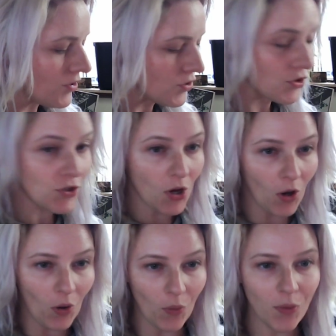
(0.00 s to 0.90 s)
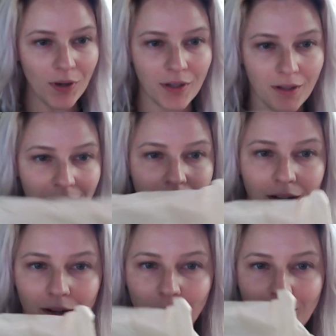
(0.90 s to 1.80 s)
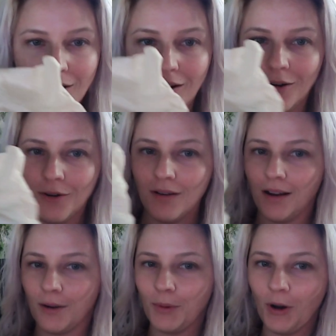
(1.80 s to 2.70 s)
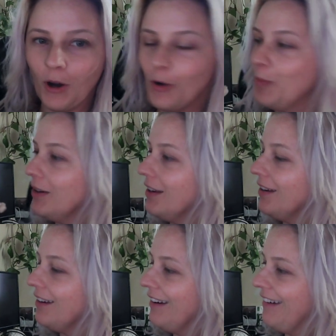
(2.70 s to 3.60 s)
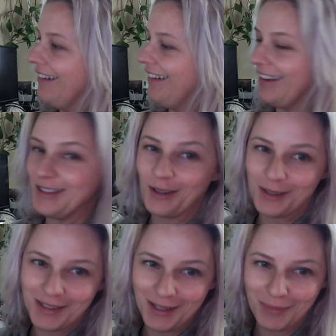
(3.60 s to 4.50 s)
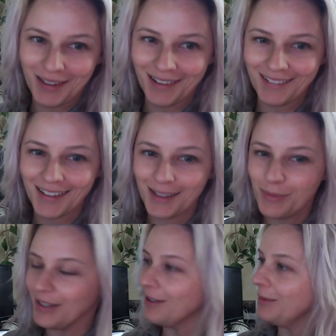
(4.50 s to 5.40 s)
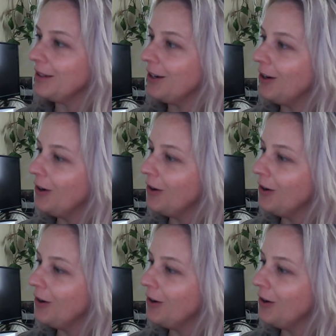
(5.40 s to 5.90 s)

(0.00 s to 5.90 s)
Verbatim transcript: So here we go. I will open it. I took a sneak peek already, but here we go.